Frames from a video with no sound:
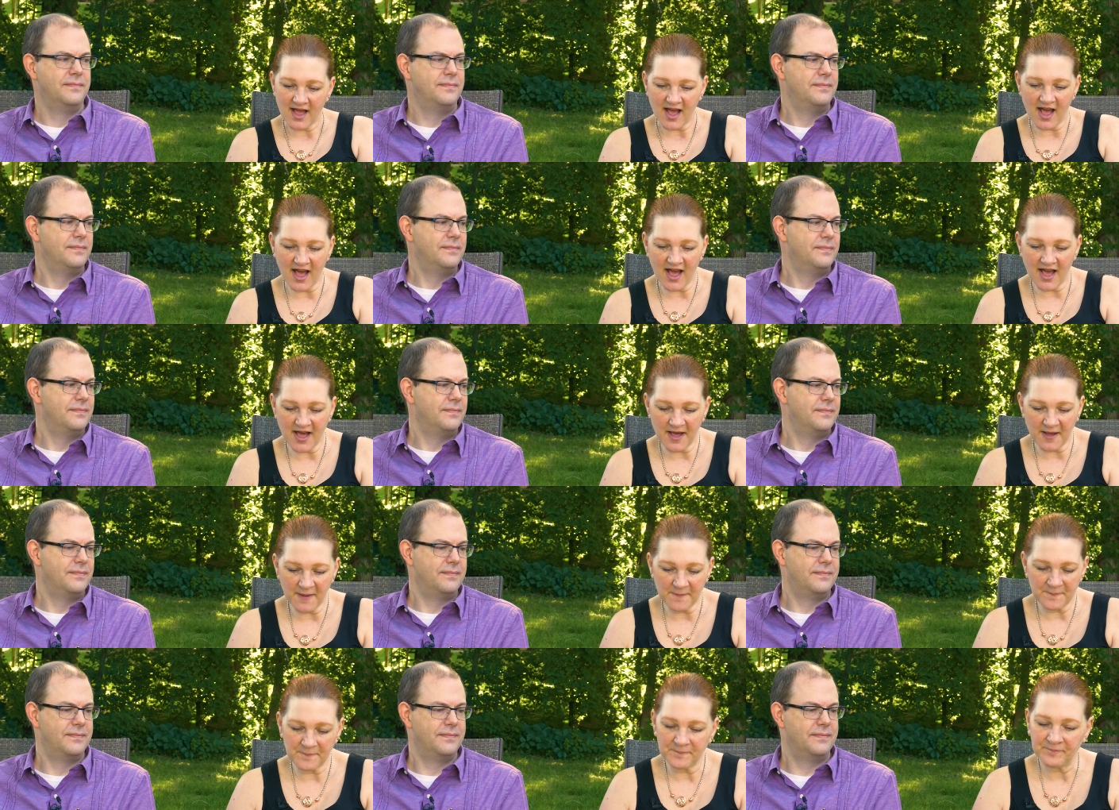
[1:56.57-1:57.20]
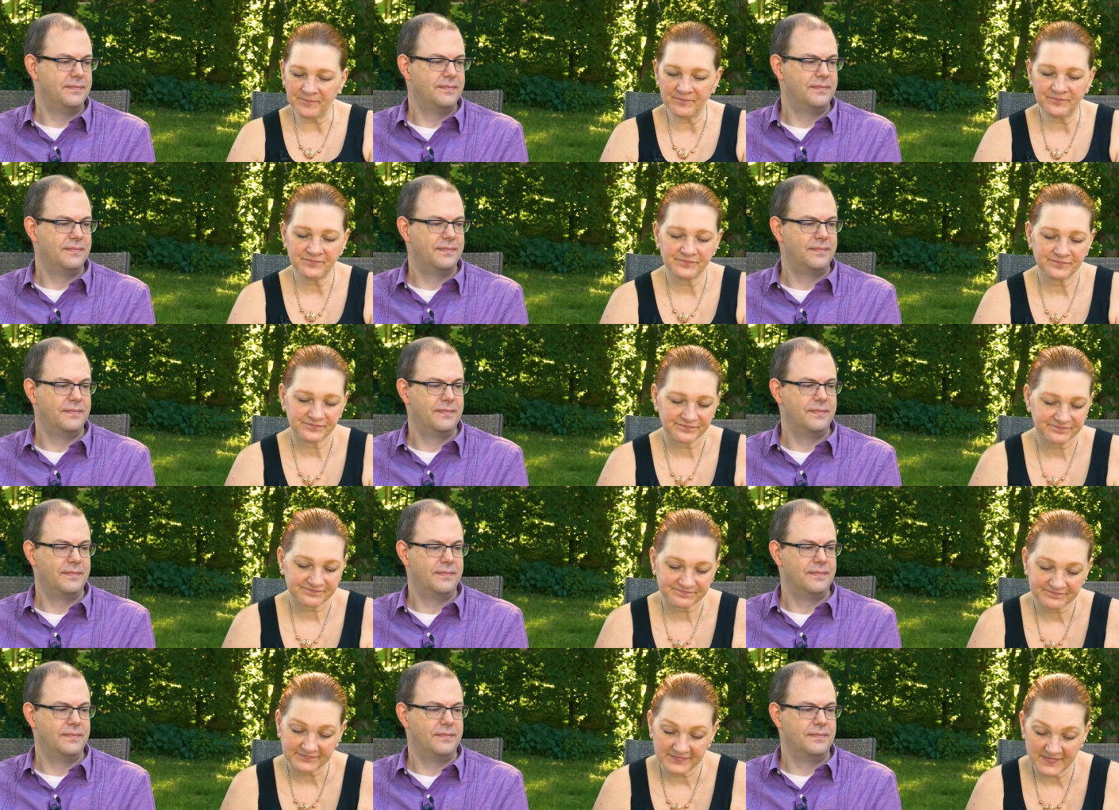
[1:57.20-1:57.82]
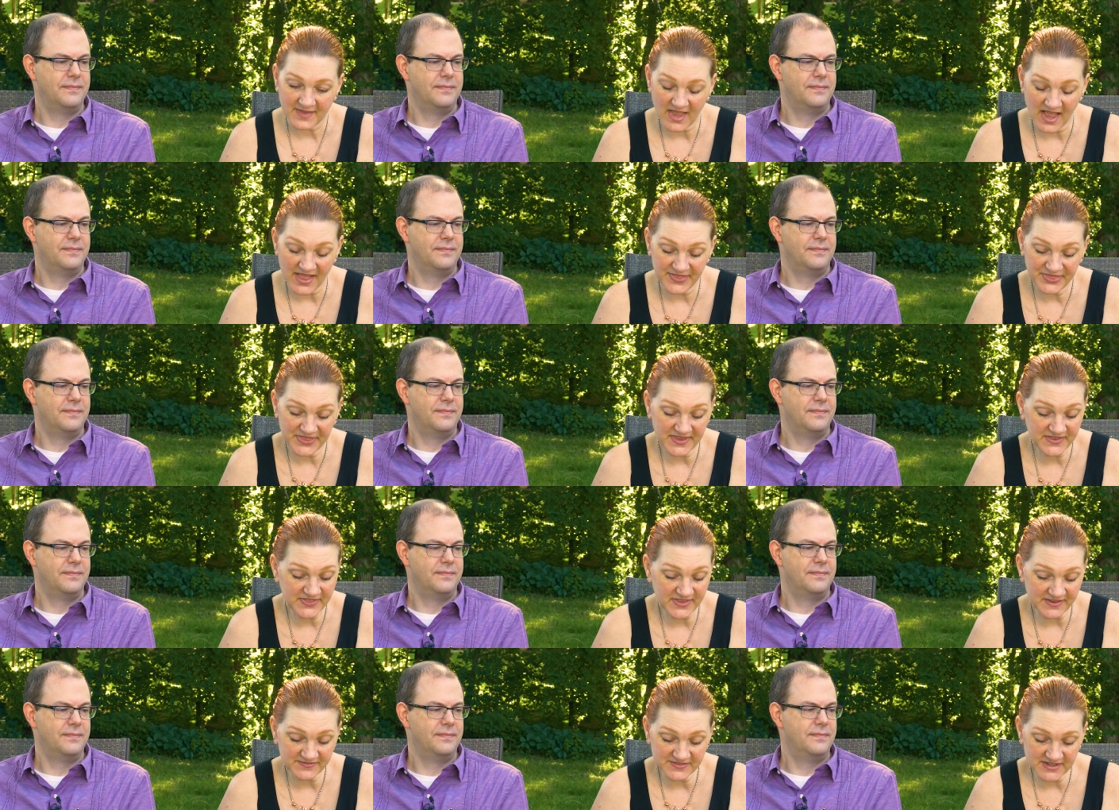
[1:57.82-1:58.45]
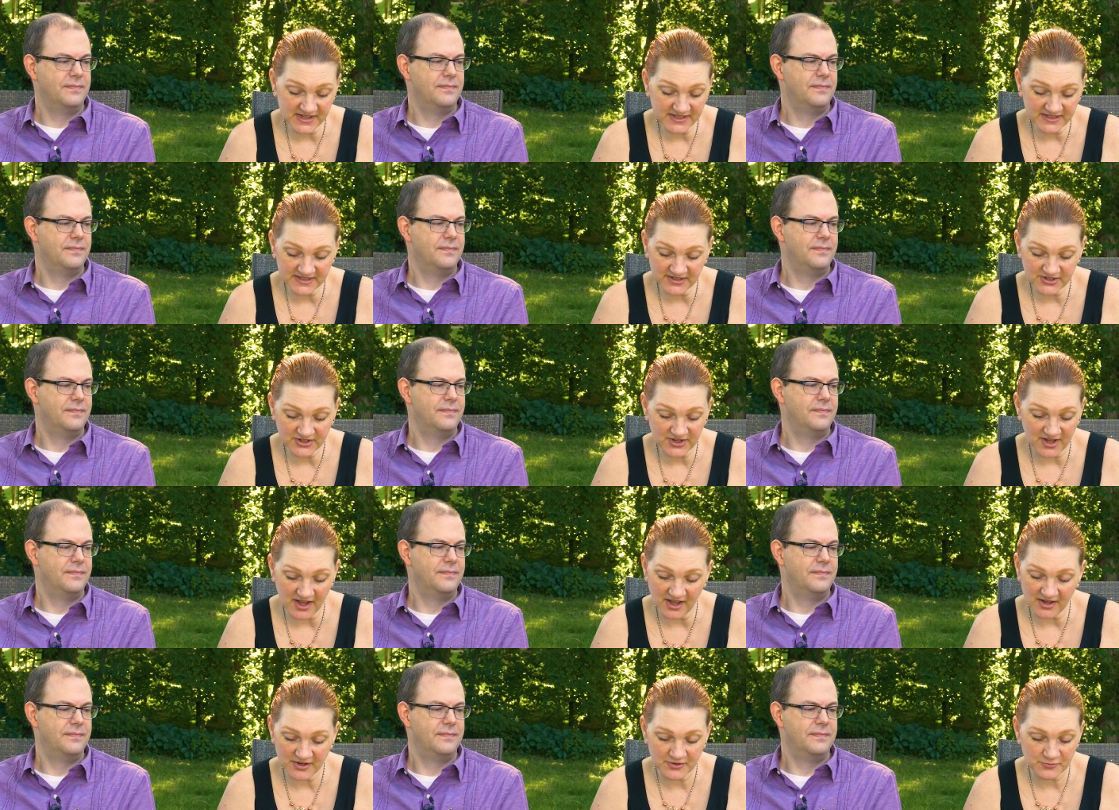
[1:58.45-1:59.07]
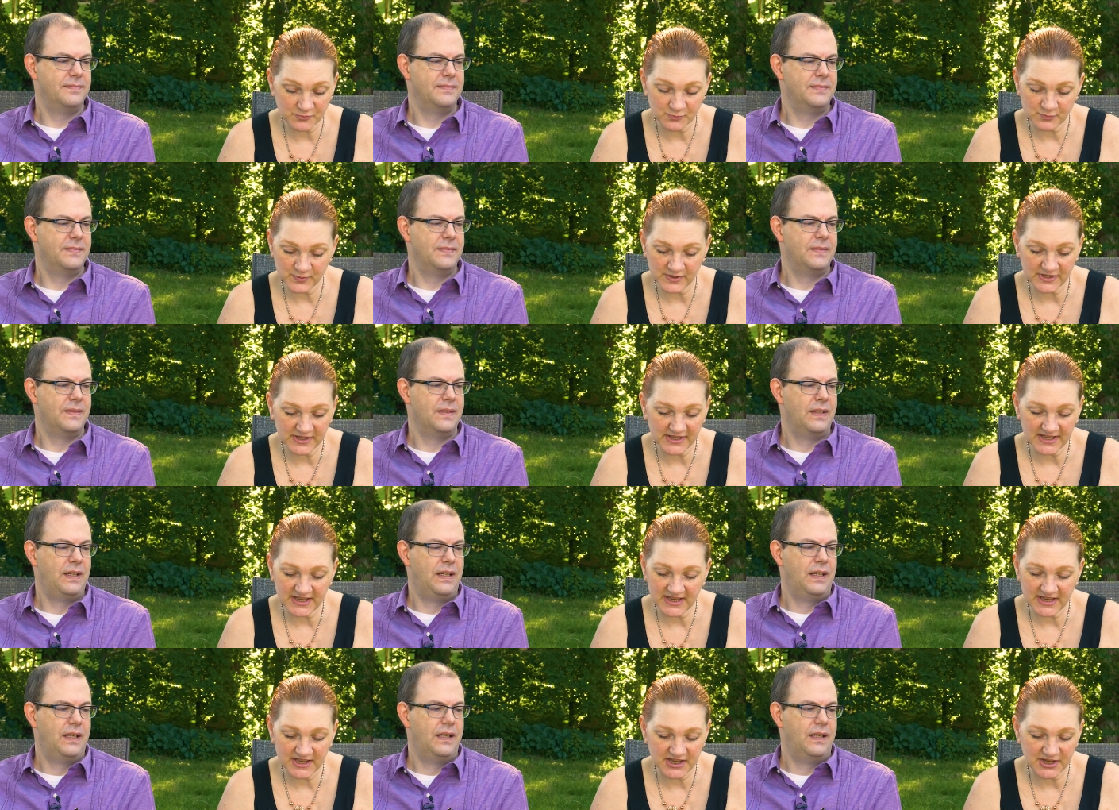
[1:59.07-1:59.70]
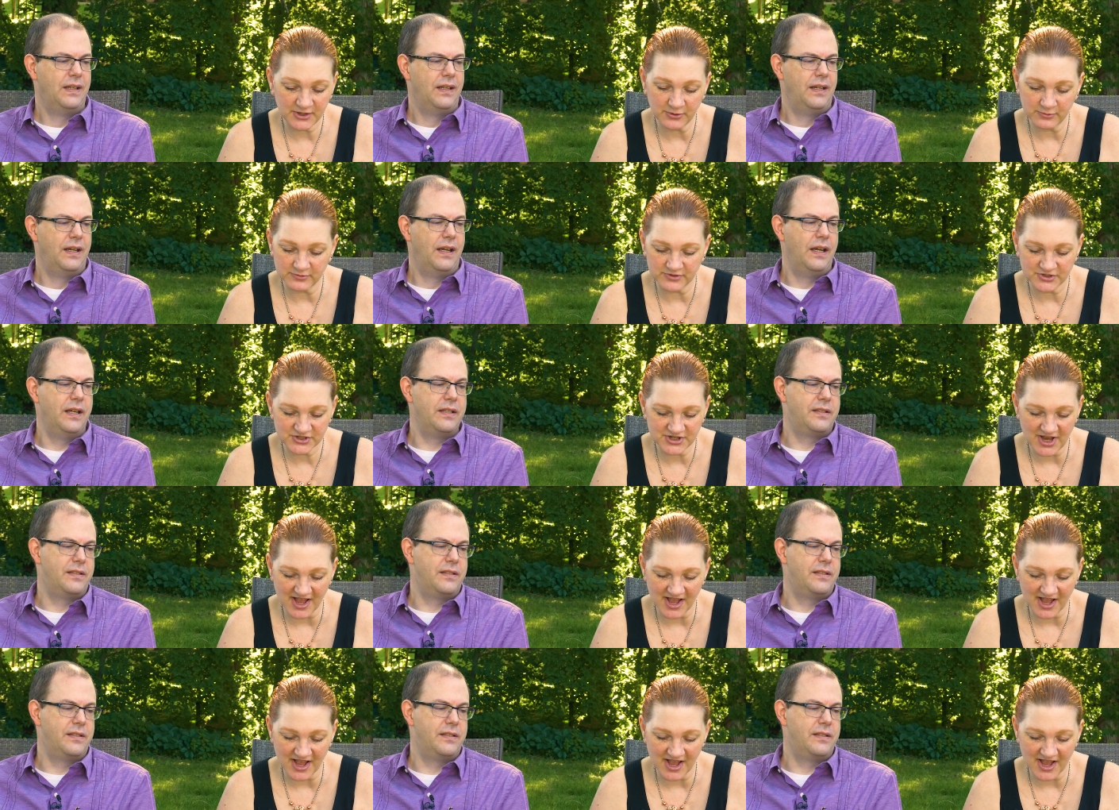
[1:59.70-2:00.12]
Speaker 1: Um, I think they've done a, a really cute it's,